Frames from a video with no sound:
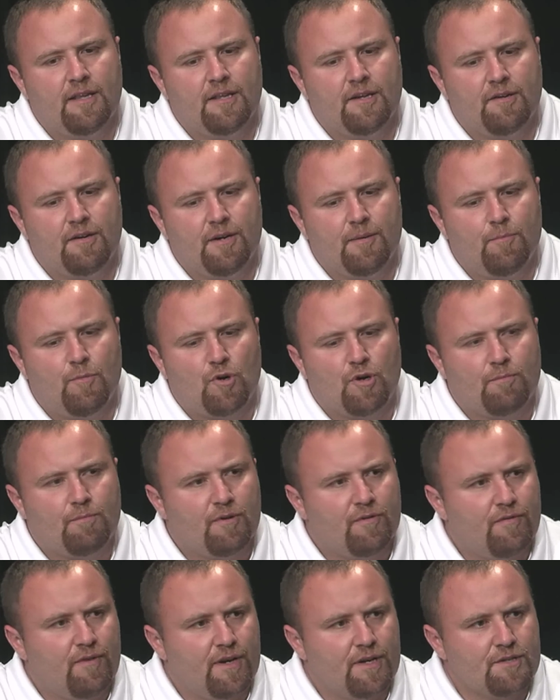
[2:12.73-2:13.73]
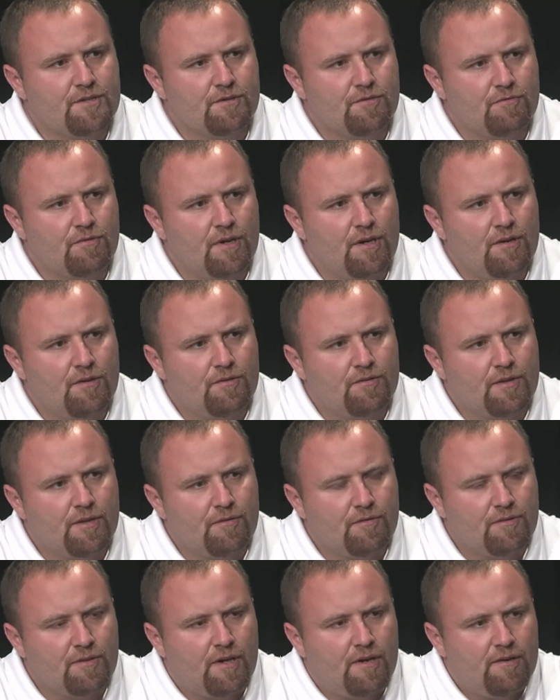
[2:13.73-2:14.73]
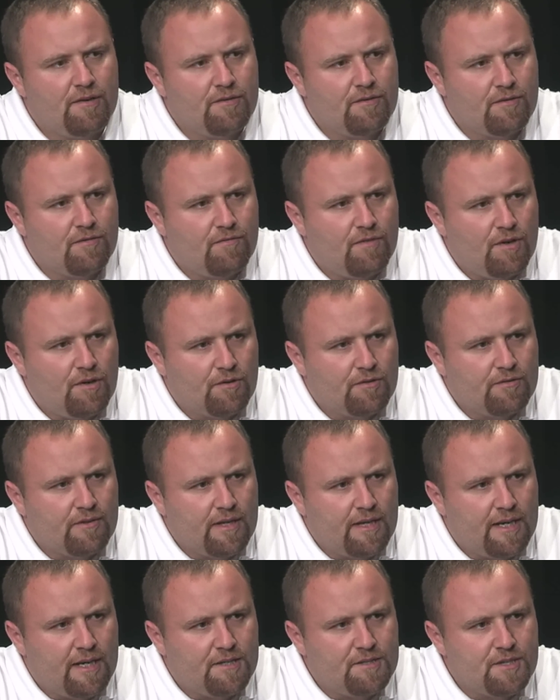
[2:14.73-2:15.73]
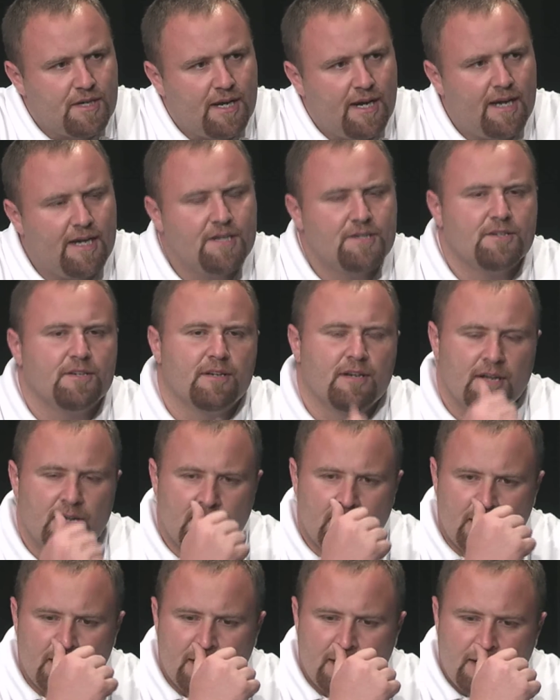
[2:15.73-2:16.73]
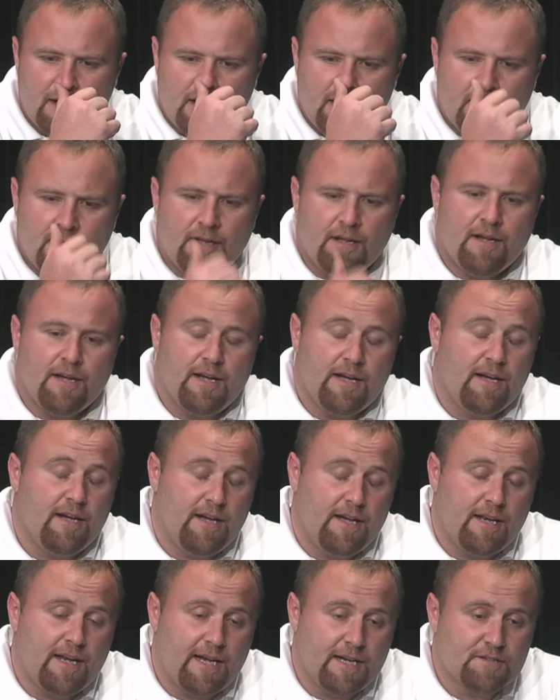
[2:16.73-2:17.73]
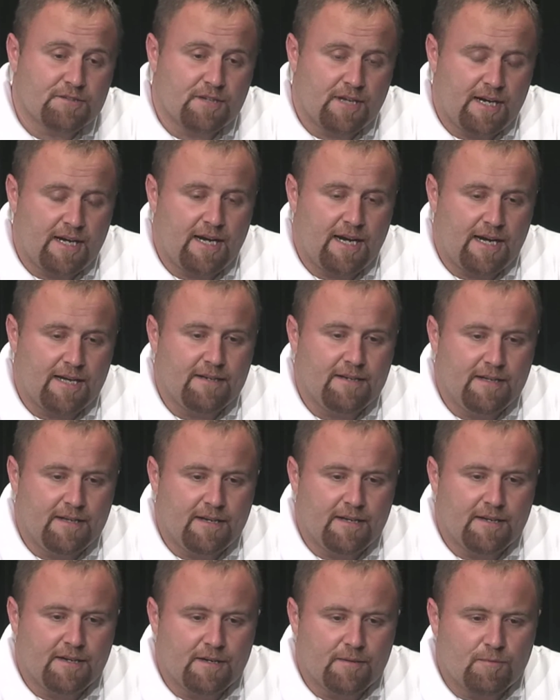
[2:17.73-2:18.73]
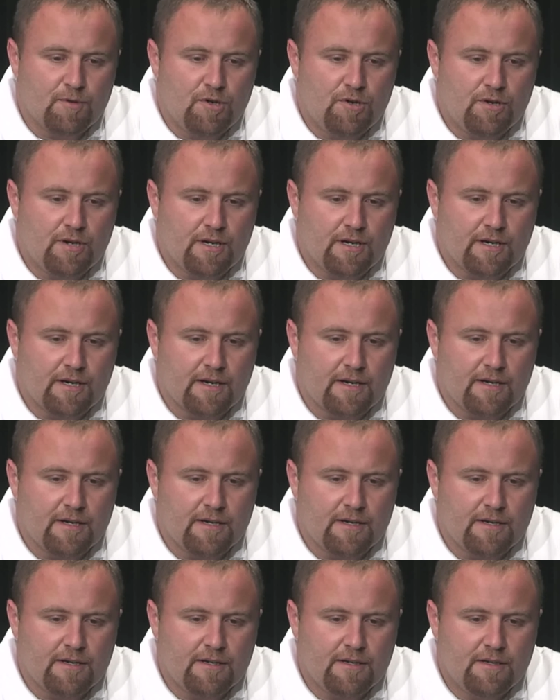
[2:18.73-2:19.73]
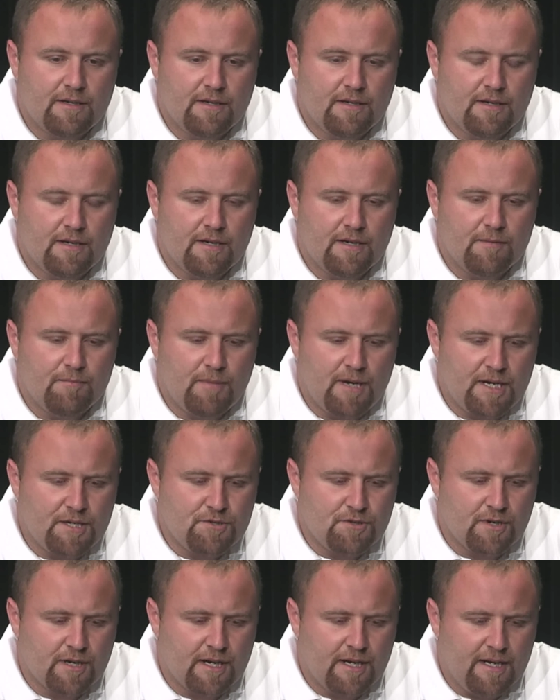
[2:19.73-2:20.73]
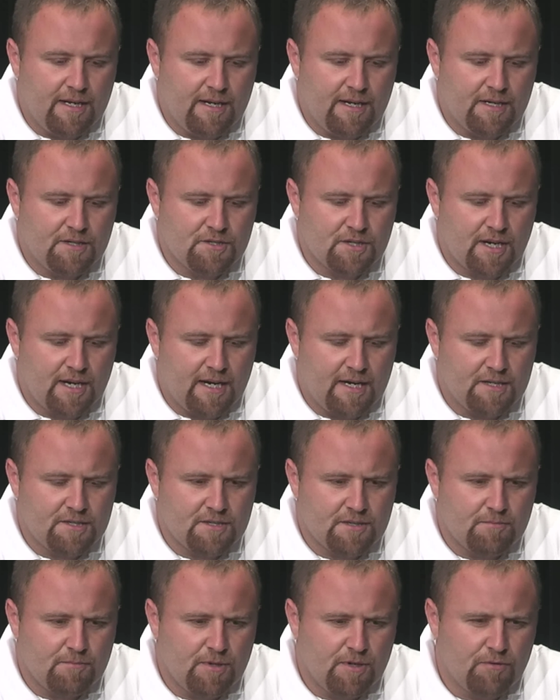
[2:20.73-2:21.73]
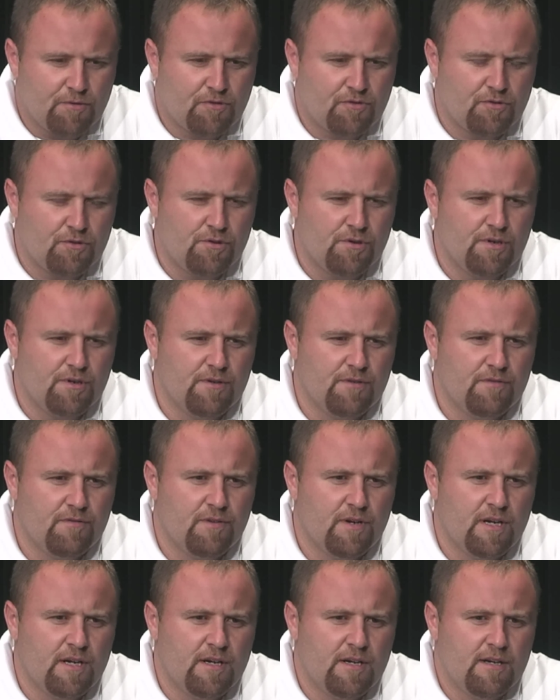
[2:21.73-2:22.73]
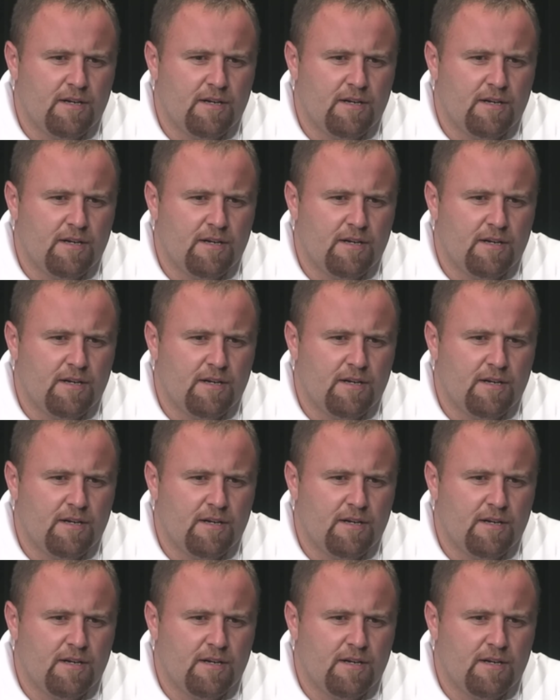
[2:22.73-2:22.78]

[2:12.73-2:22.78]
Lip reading: that are in more professional roles, and it was always the folks in education. And actually, I did end up going, majoring in education, but it was sort of,